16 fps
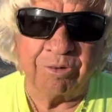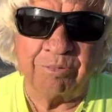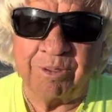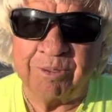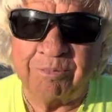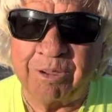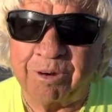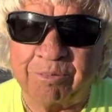to be
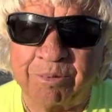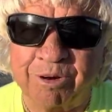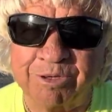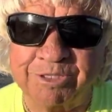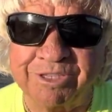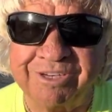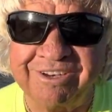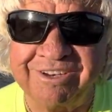a better
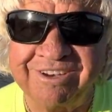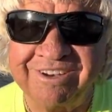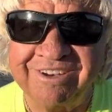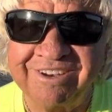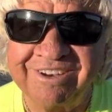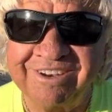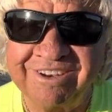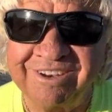person.
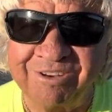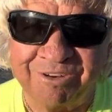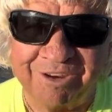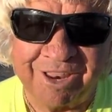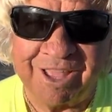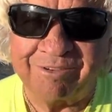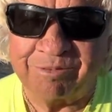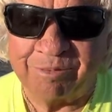You're
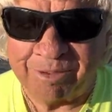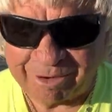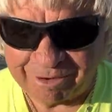going to have a better